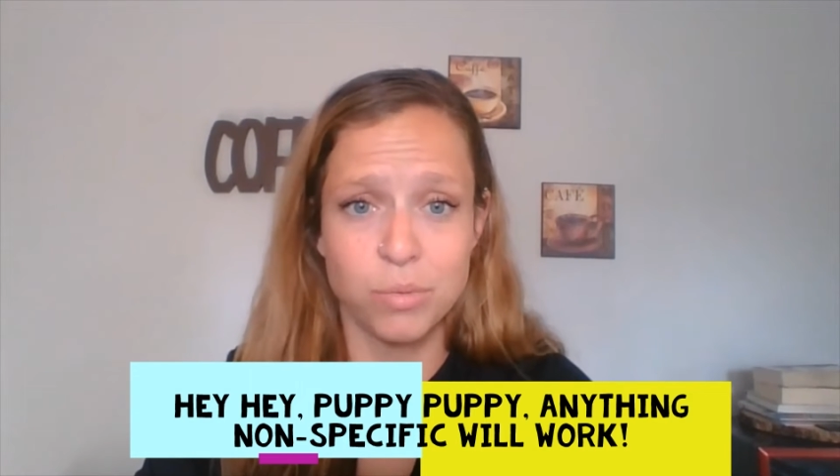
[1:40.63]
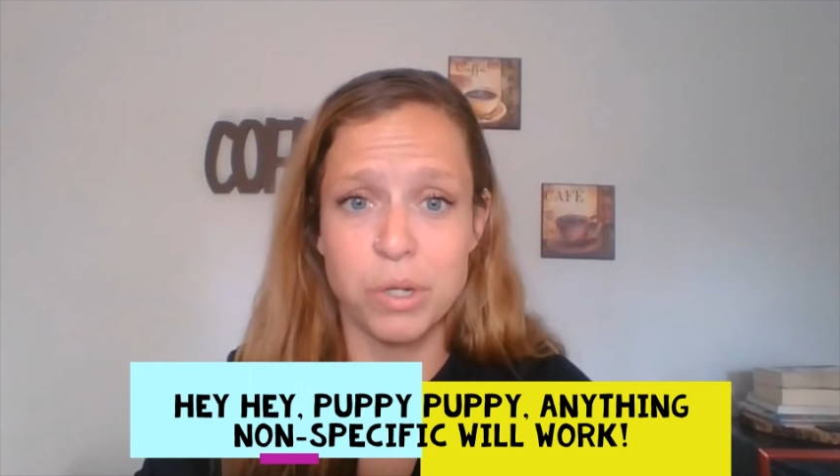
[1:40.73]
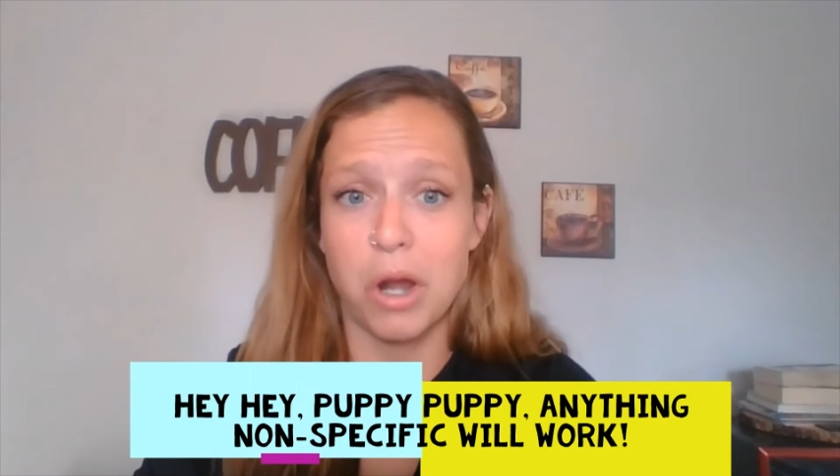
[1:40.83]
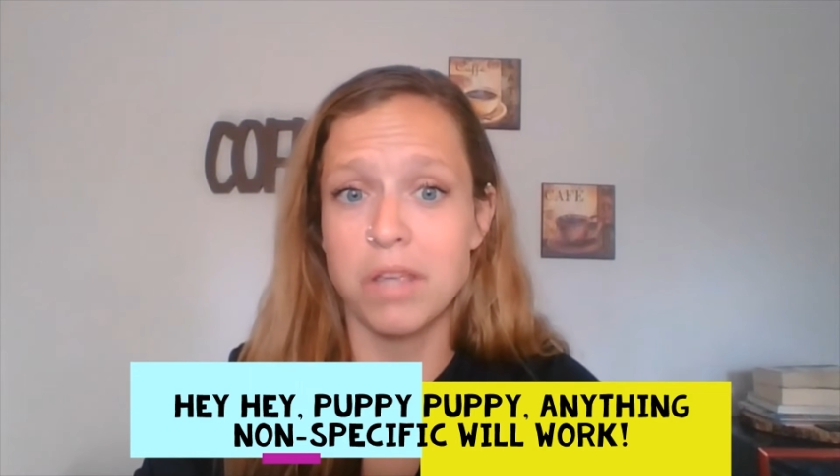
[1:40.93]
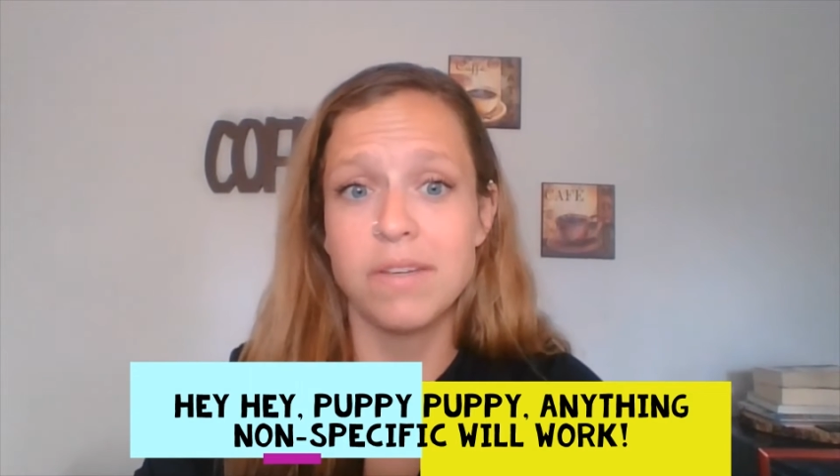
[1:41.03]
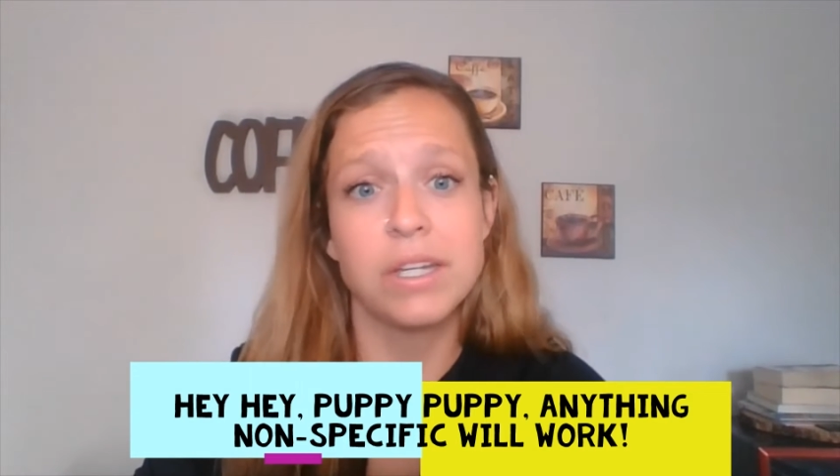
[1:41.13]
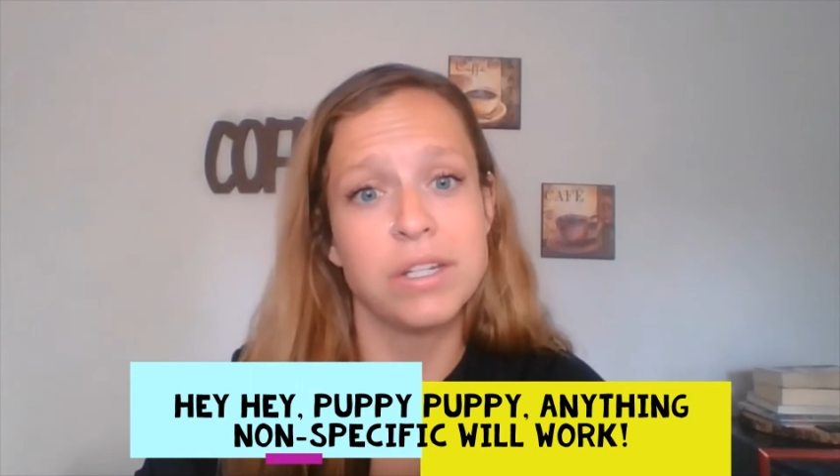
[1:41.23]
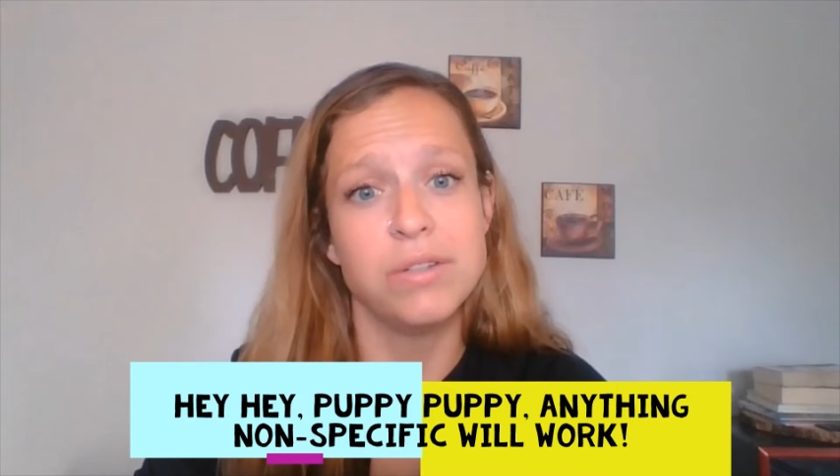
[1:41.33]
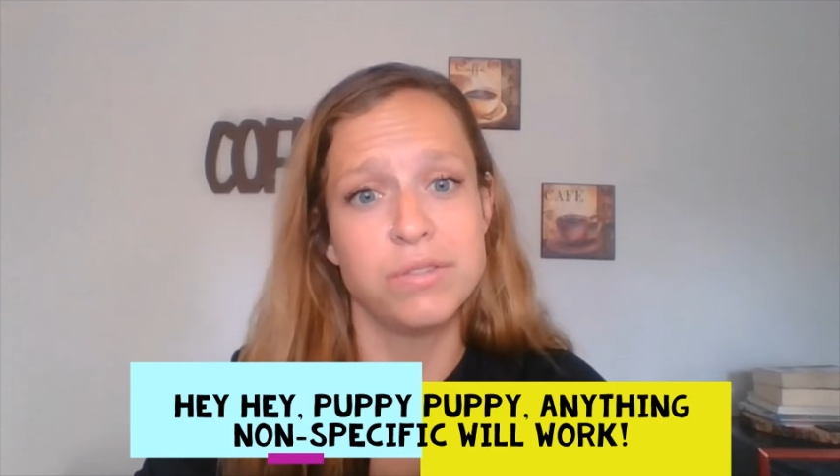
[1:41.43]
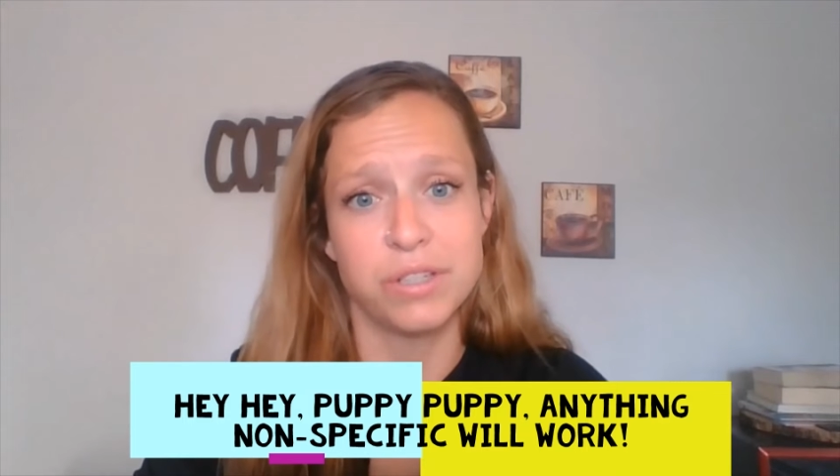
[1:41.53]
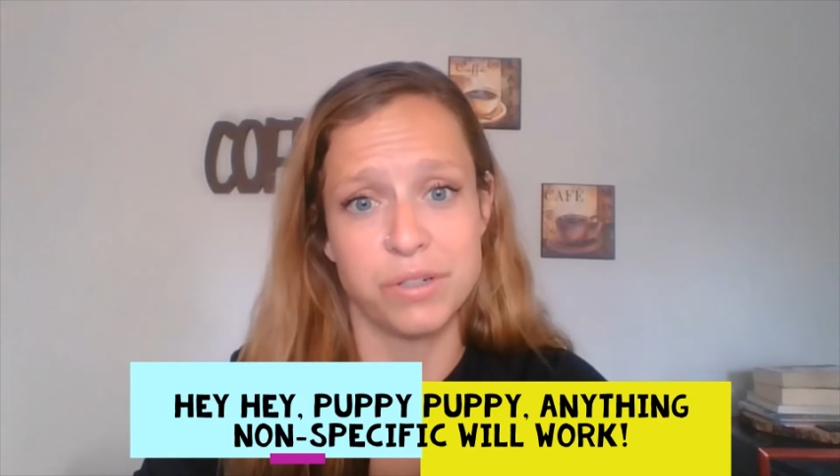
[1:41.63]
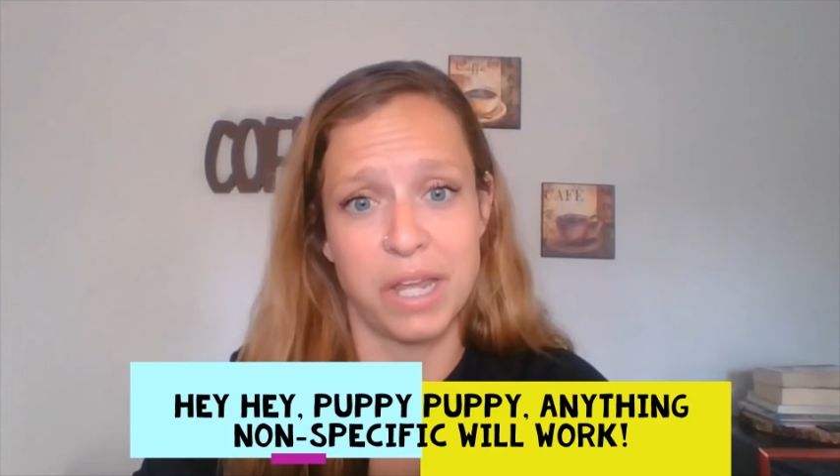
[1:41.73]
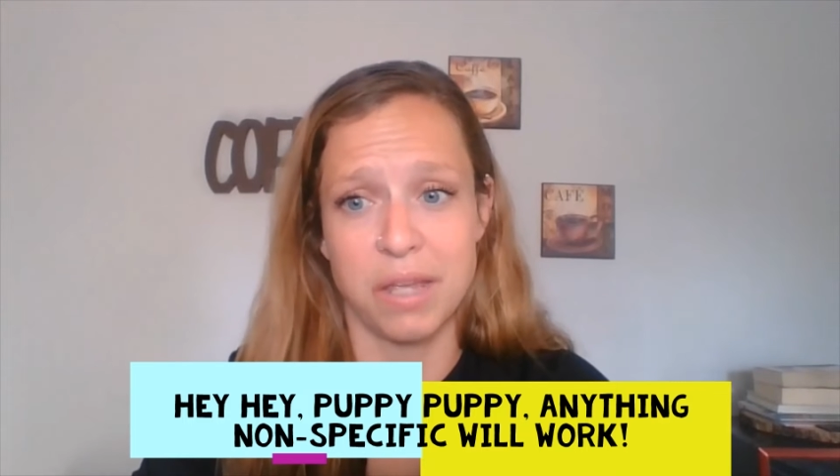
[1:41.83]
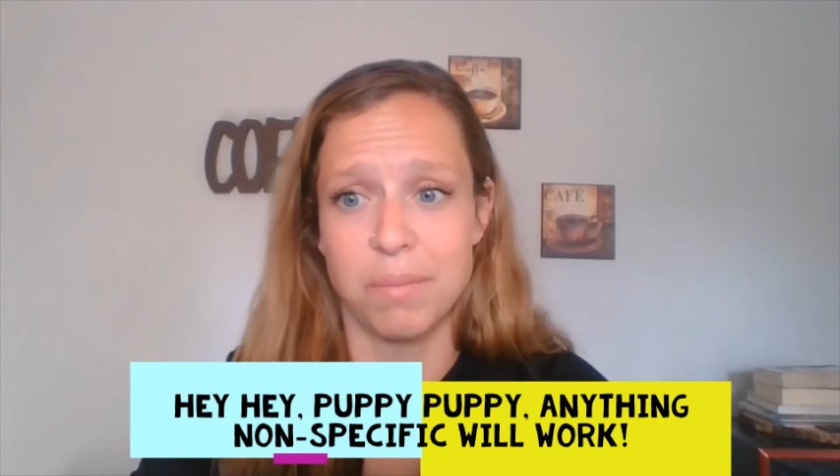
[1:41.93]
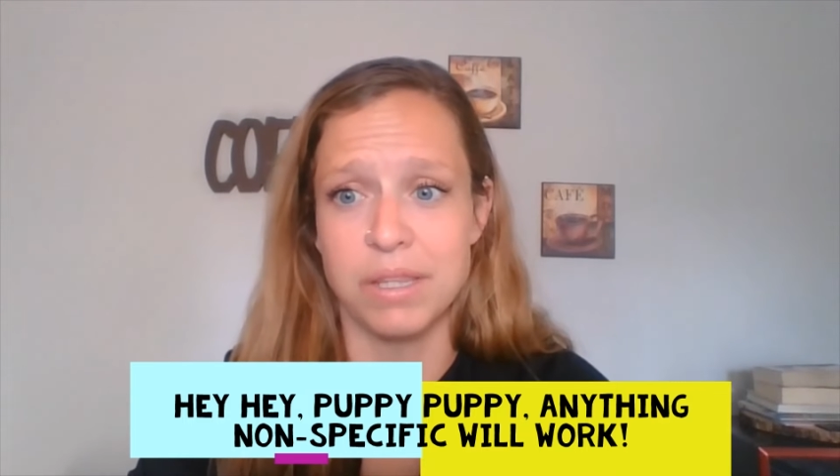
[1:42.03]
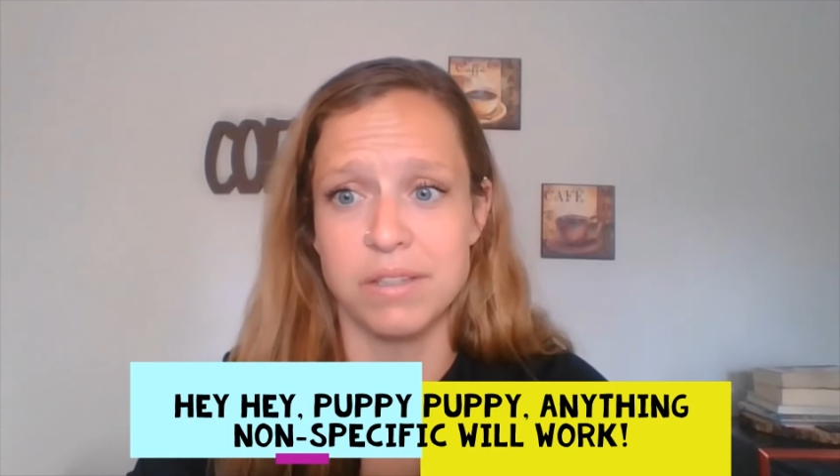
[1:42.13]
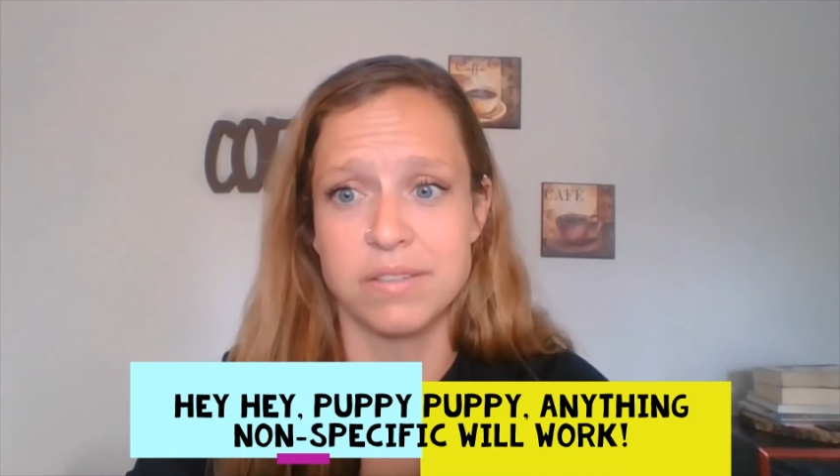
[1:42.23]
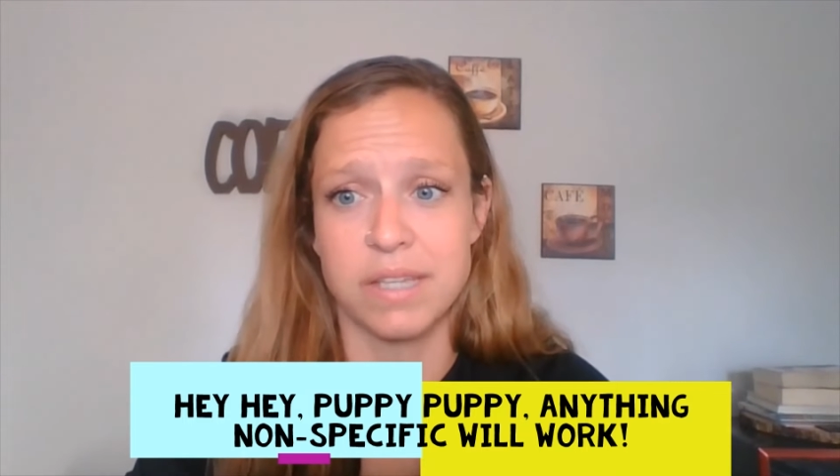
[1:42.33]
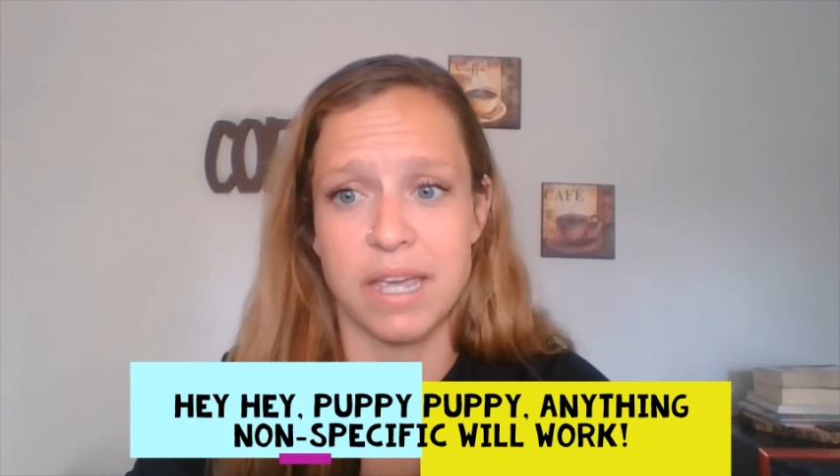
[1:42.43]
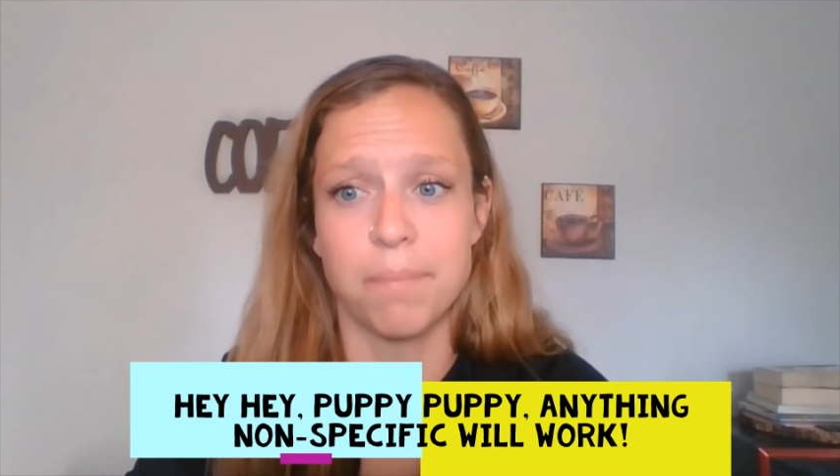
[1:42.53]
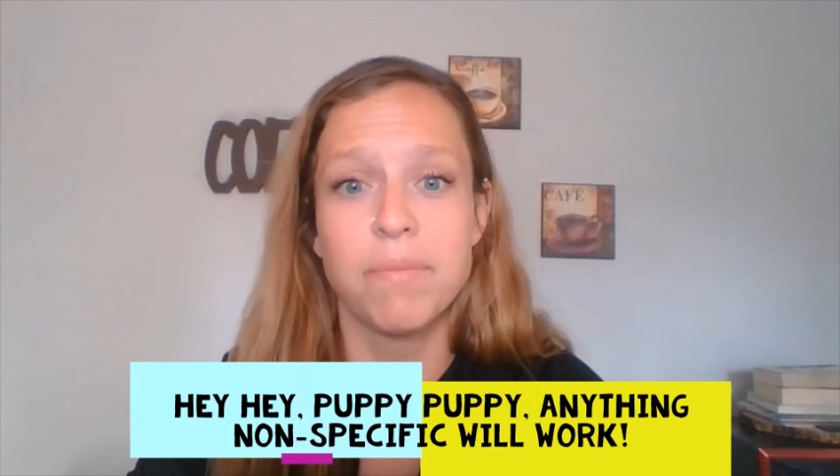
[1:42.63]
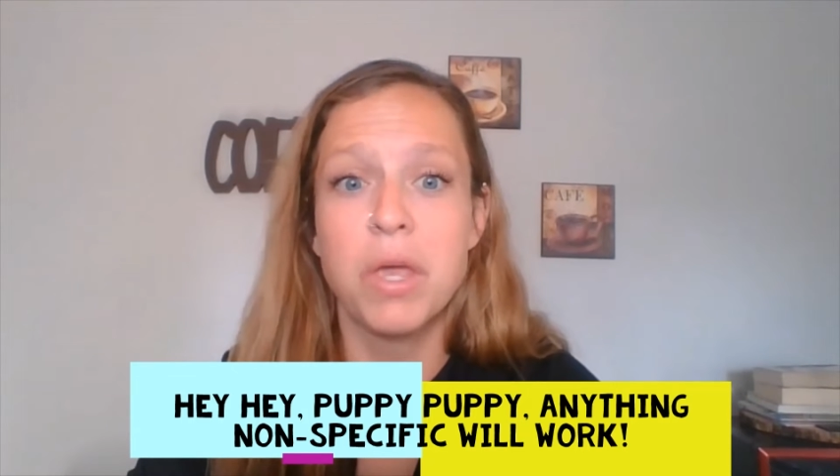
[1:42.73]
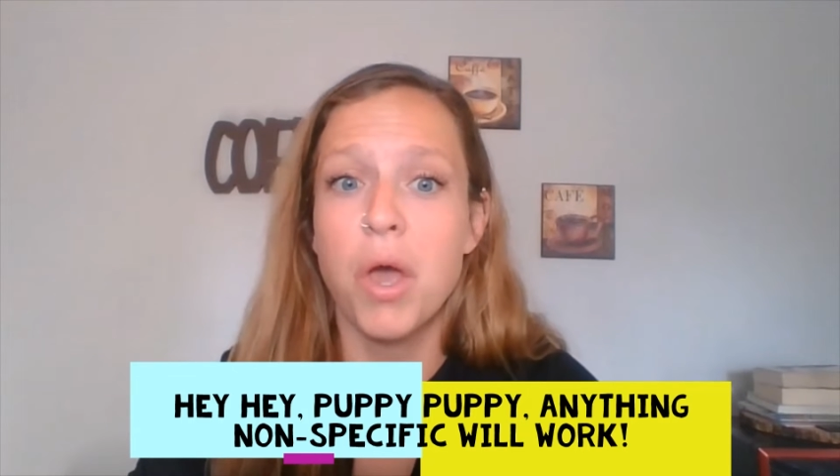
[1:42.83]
we're not even going to use their name in this game.